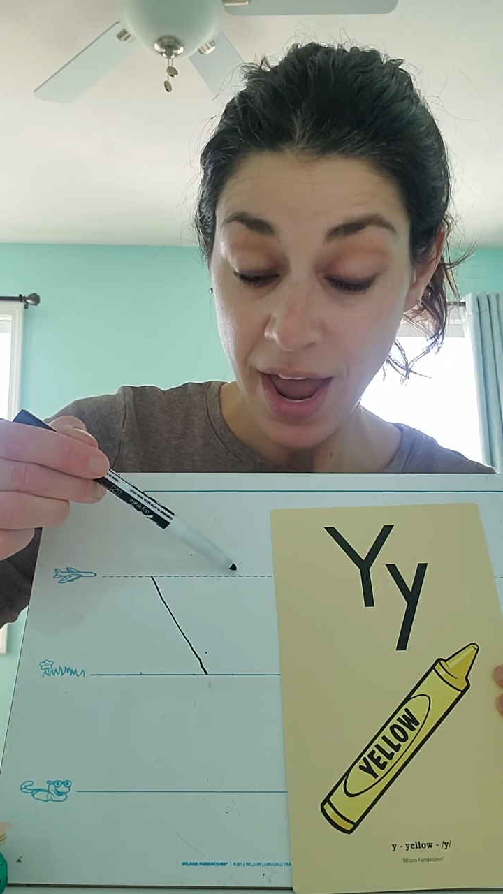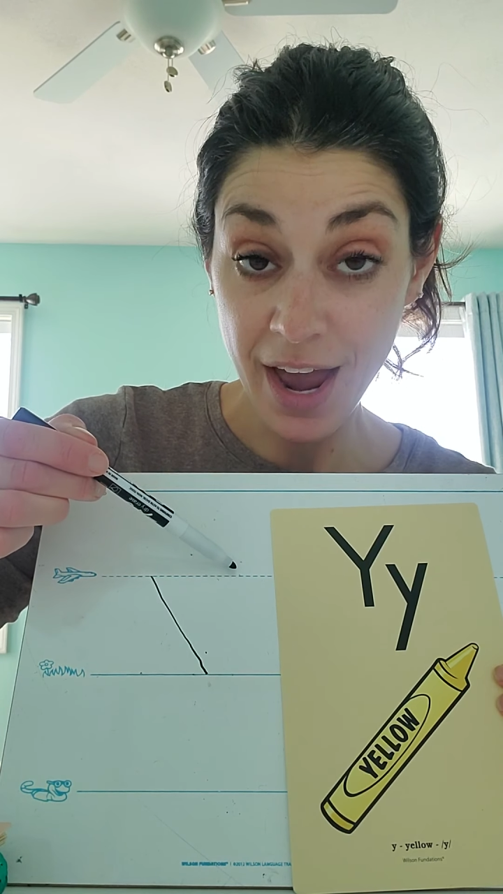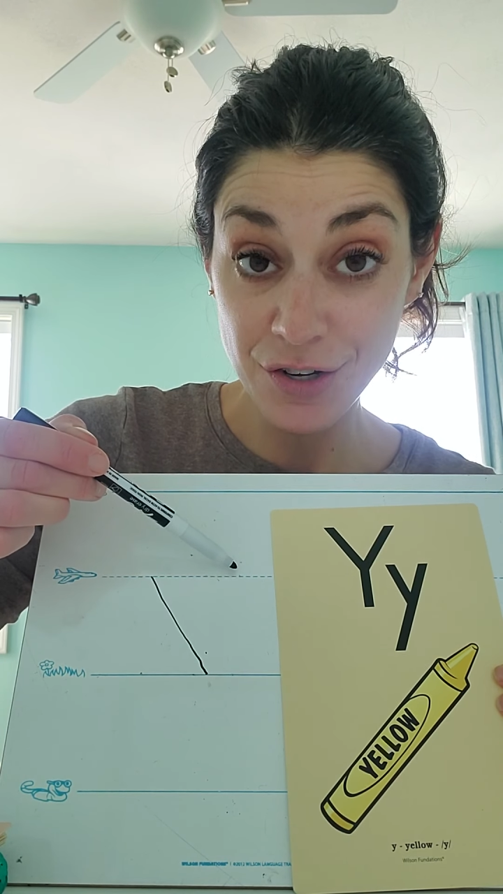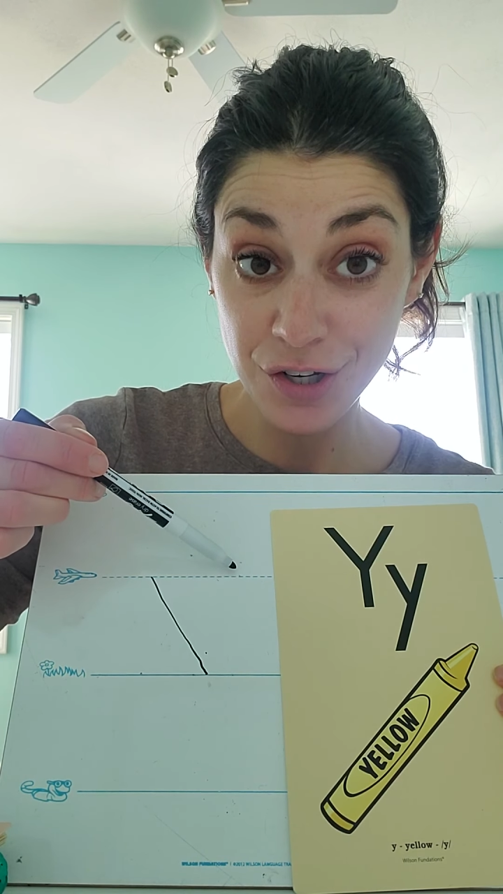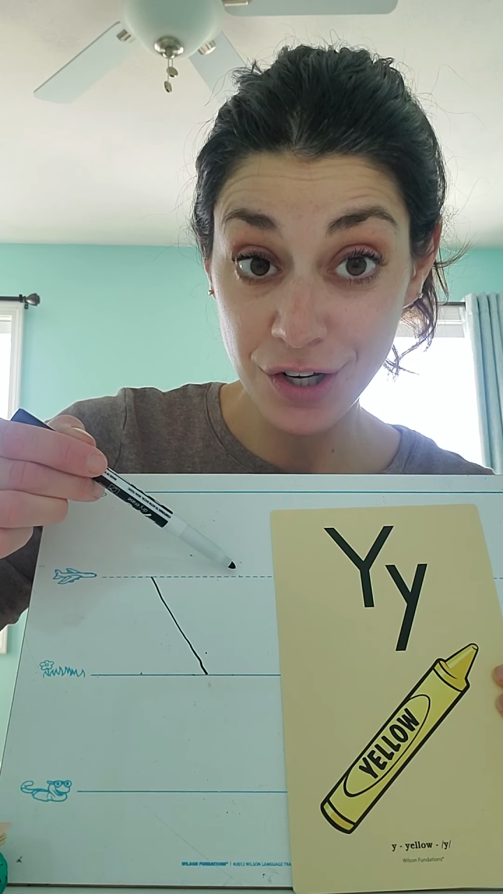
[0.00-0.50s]

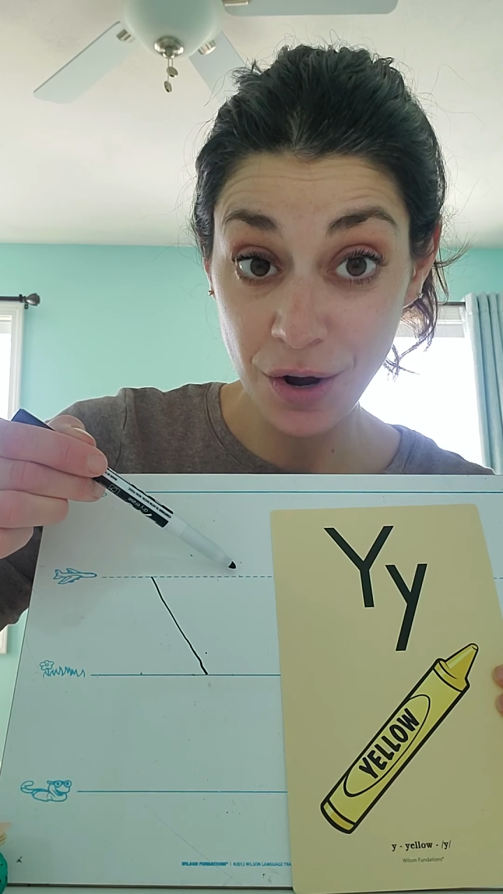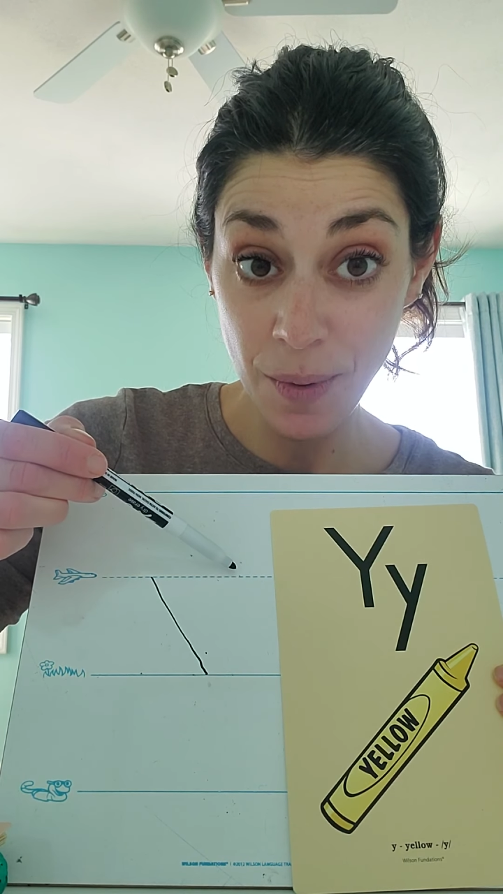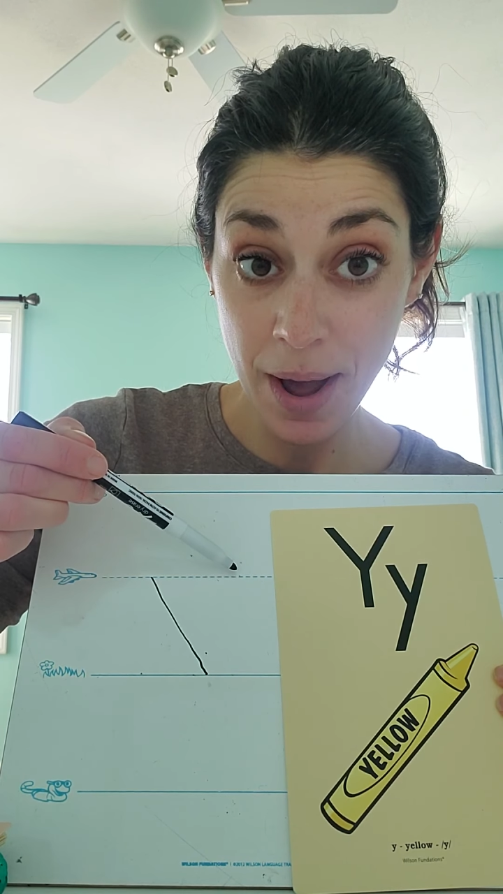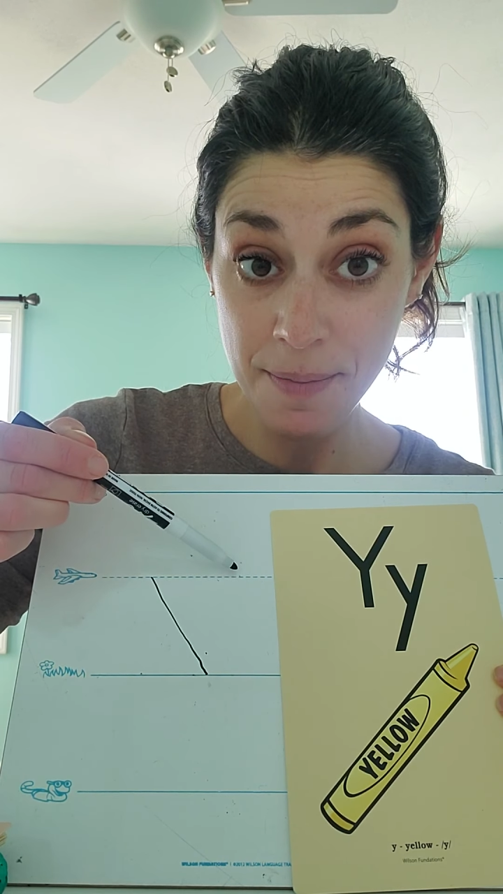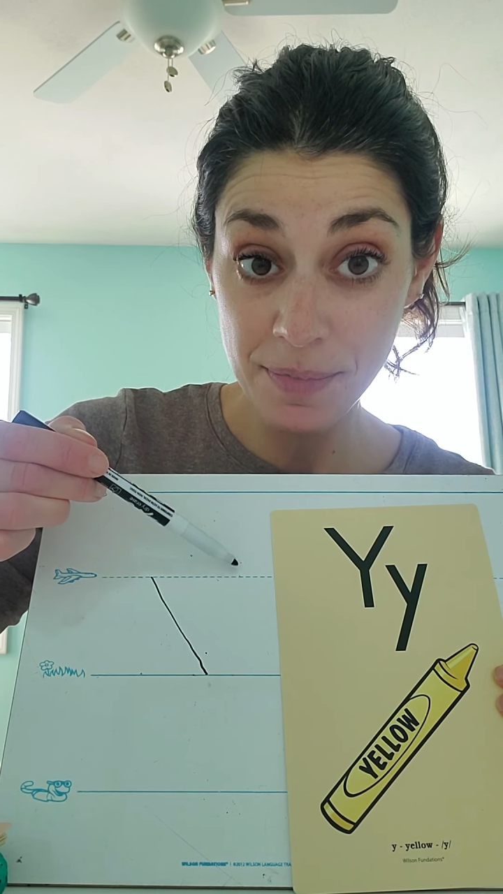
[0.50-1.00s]
Actually, you know
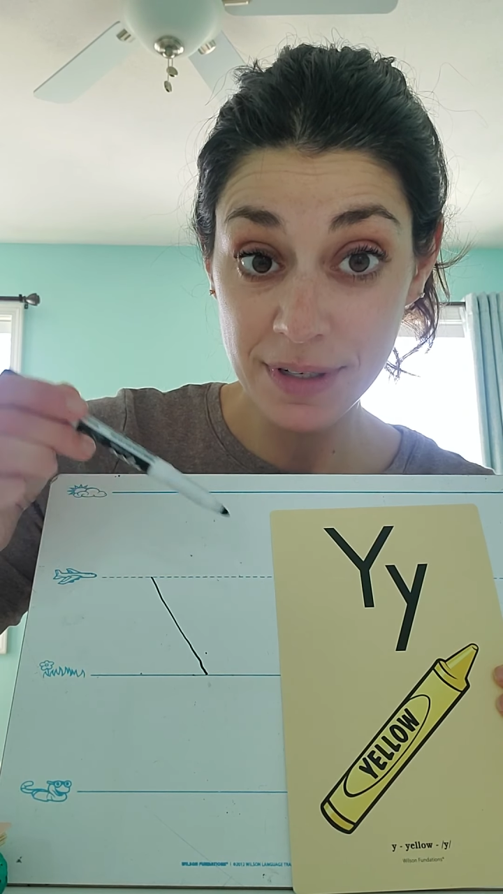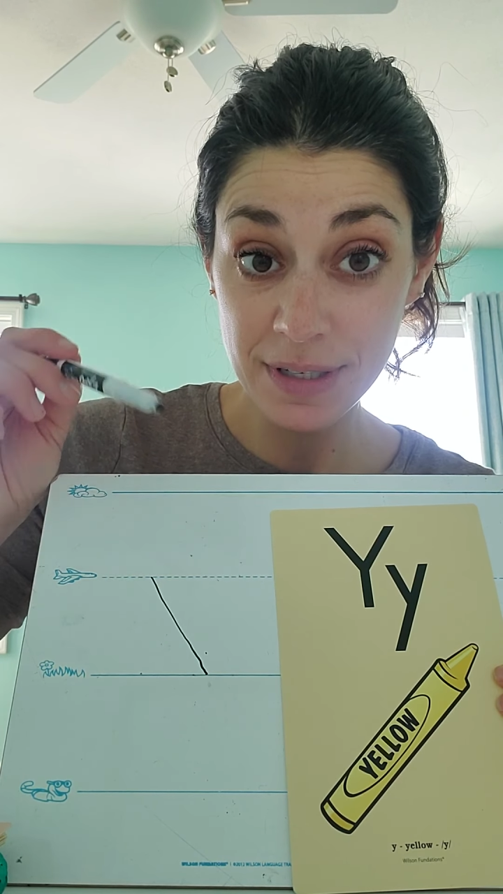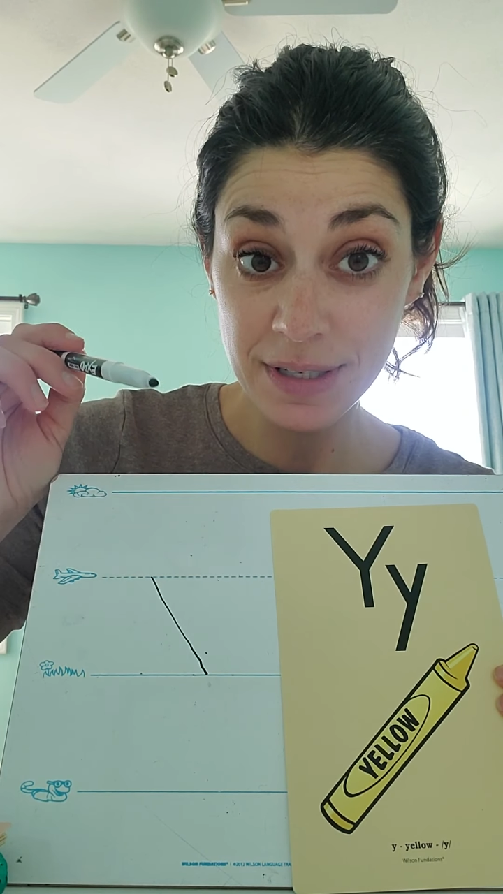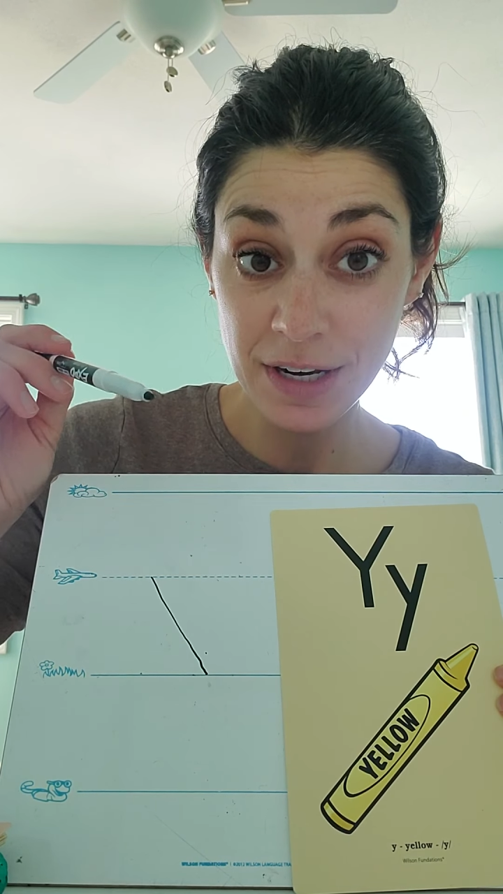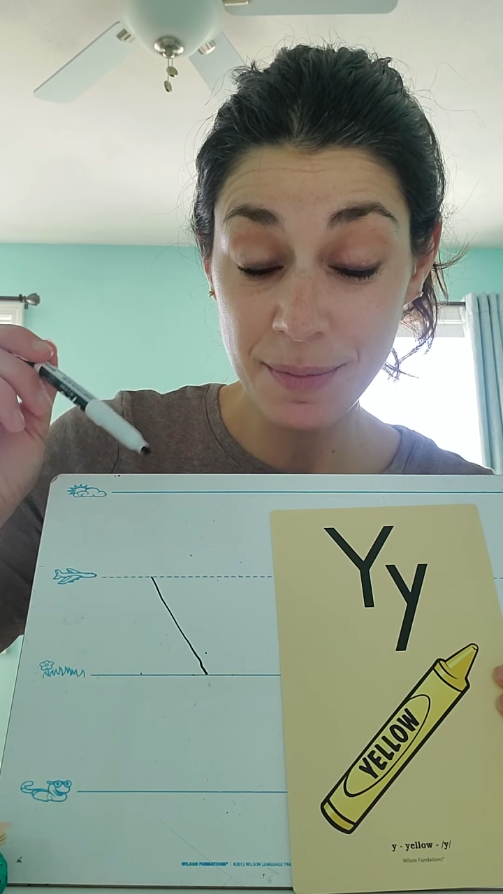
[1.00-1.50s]
what? This
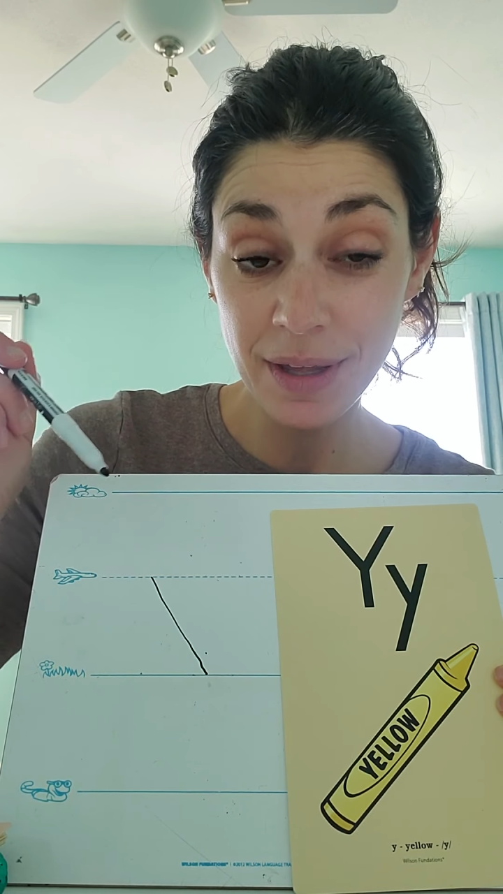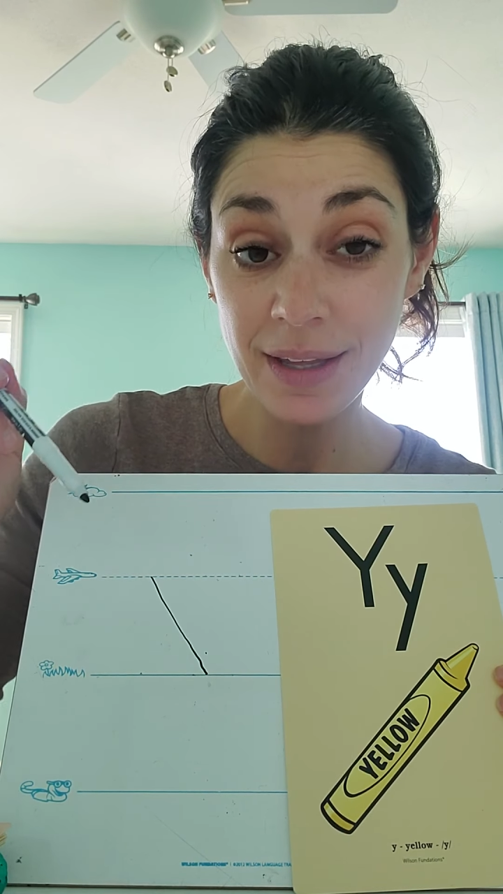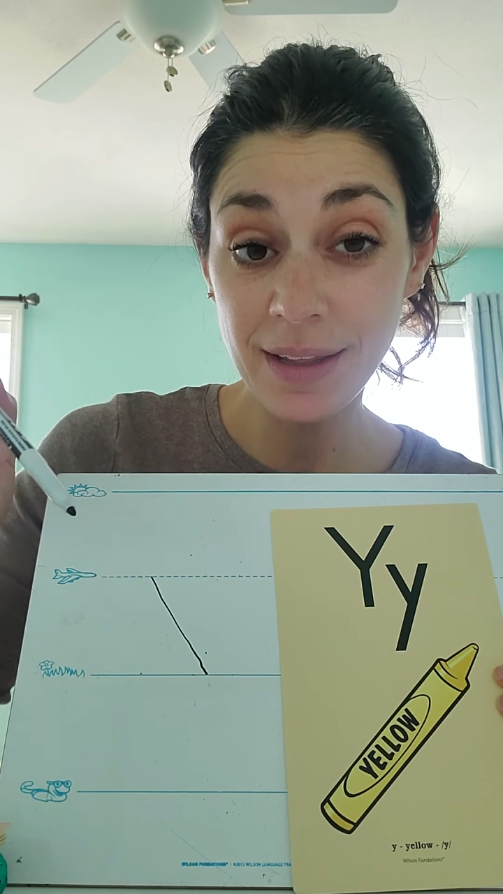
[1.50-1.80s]
is going to be like